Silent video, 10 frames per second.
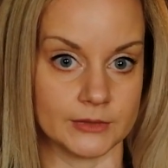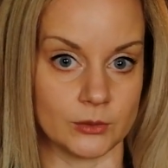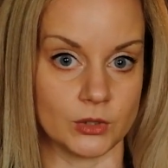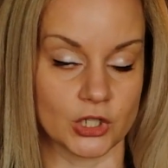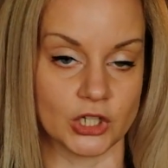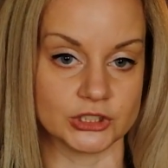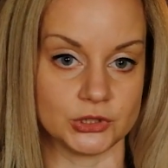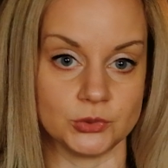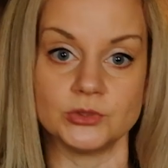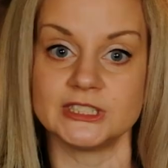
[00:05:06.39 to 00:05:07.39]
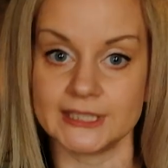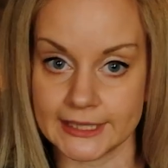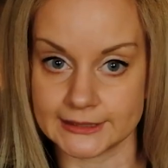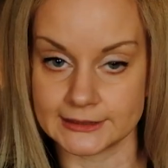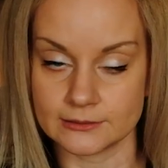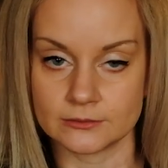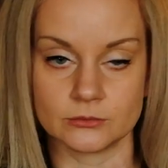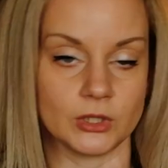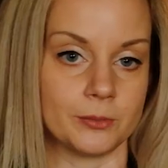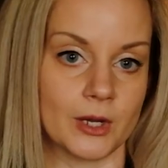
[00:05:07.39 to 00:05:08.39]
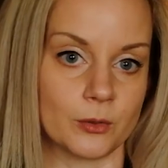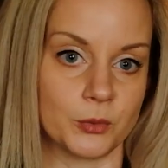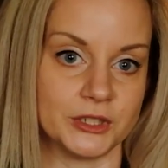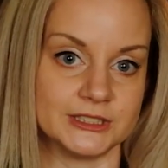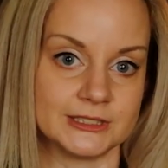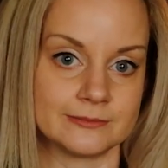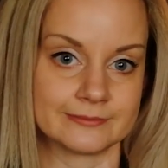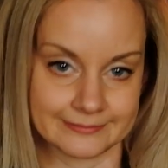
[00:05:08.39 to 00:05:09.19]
it will cost you 6 willpower points.